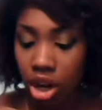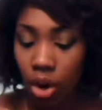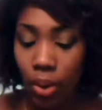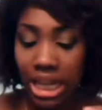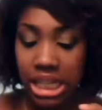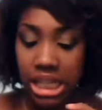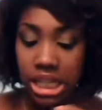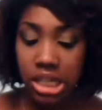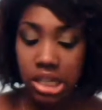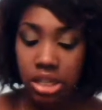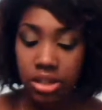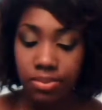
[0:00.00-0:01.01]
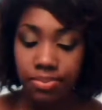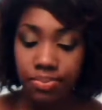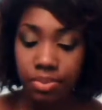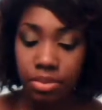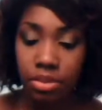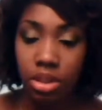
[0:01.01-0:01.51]
Oasis.
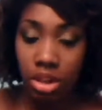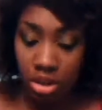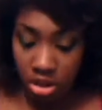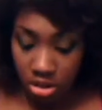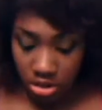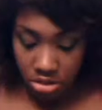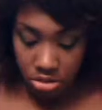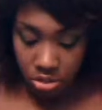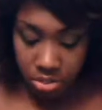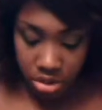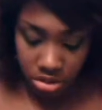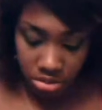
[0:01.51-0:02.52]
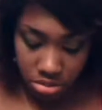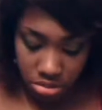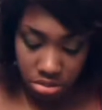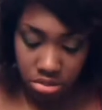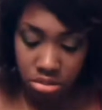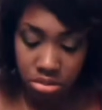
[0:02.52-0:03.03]
Oops.
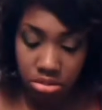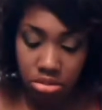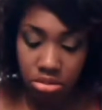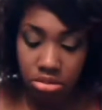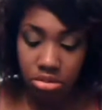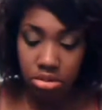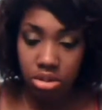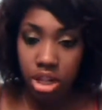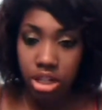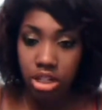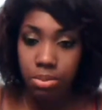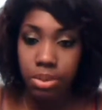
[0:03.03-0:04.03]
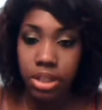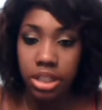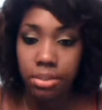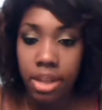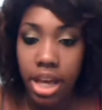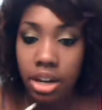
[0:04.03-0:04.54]
I just put
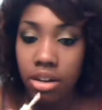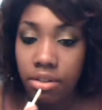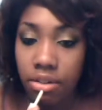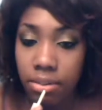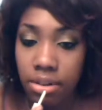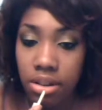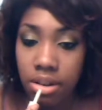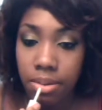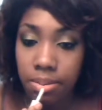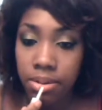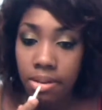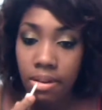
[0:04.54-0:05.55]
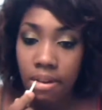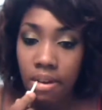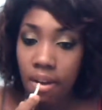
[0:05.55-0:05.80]
some of that on for my lips.